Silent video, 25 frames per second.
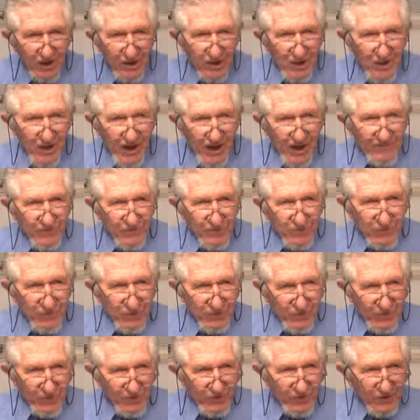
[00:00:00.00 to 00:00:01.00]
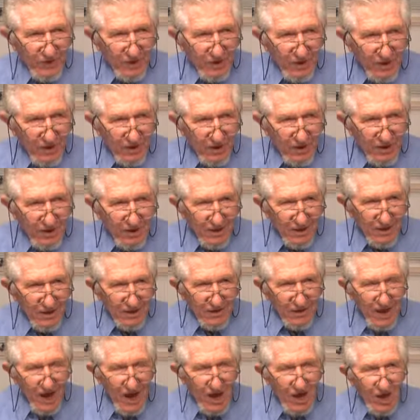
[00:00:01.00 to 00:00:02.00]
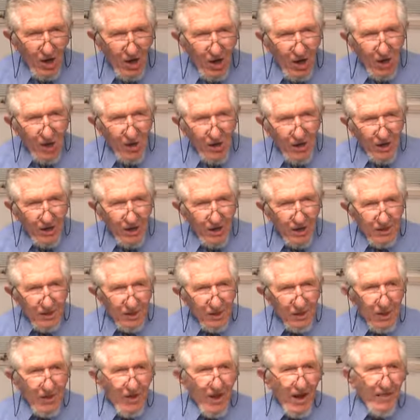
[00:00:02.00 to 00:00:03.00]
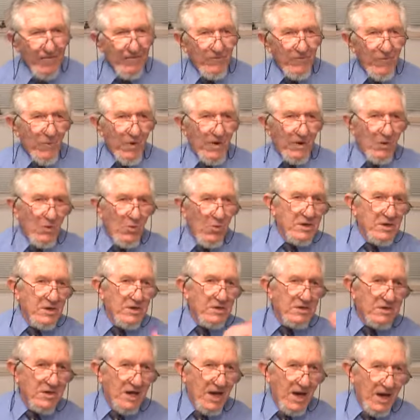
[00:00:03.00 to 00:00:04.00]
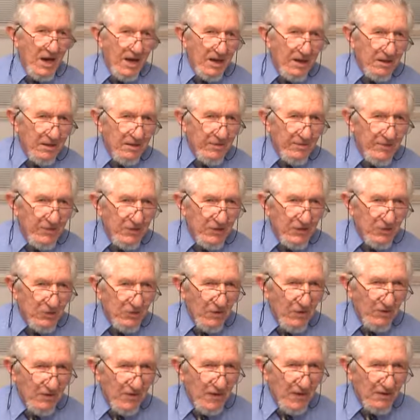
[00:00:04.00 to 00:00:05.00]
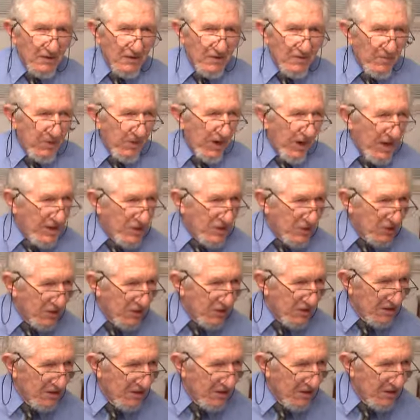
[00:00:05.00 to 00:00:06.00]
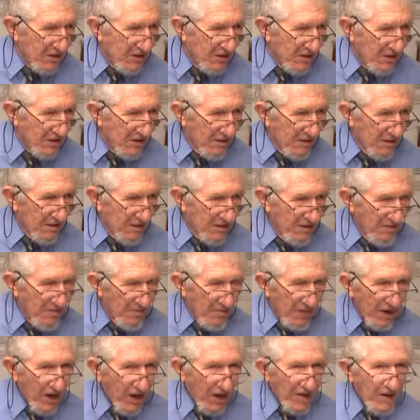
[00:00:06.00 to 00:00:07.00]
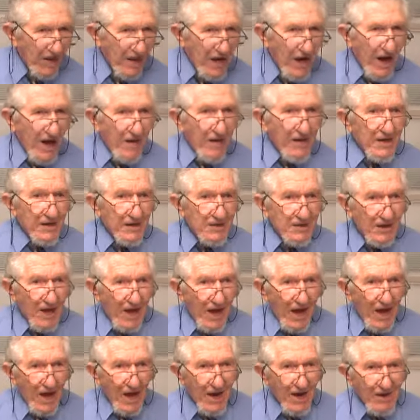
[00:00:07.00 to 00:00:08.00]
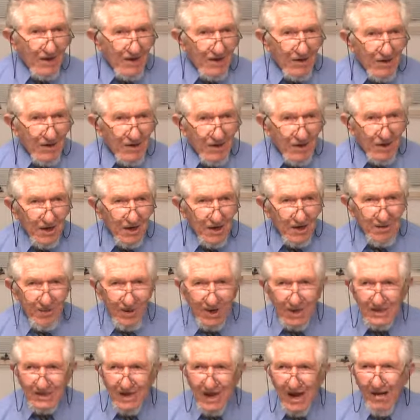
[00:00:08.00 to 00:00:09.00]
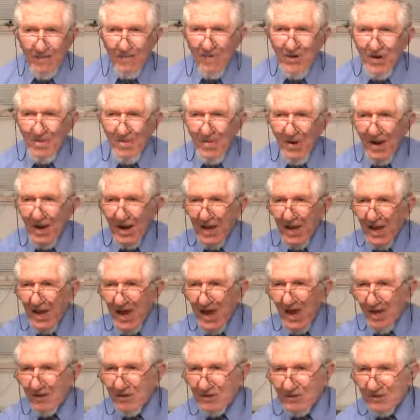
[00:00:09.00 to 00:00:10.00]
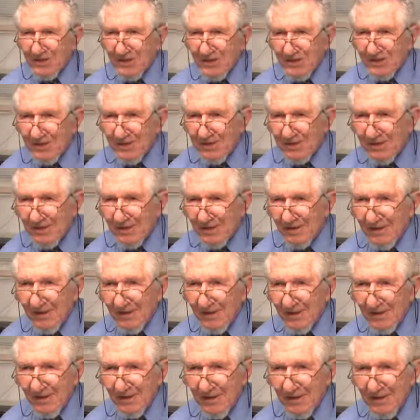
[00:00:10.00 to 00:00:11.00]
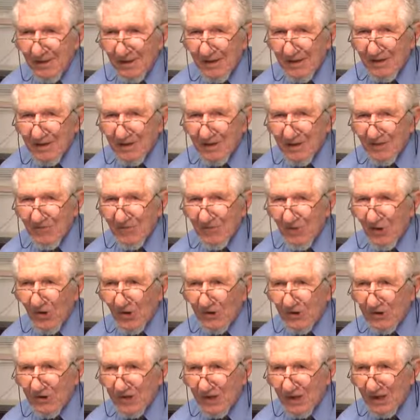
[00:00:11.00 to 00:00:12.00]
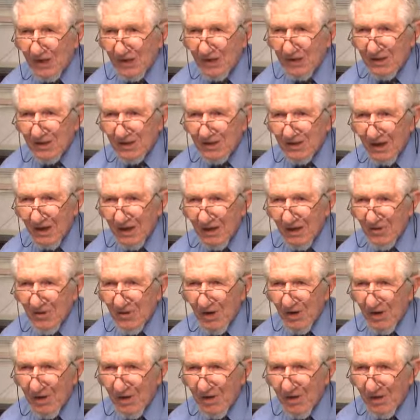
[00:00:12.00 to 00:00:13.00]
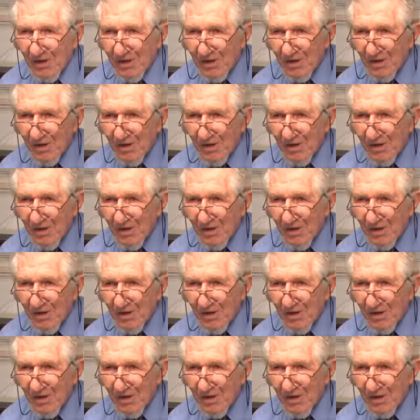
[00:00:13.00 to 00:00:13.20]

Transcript: and you have truth, not only do you have one side, the virtue of contemplation, but on the other side, it means everybody else is in falsity unless they agree.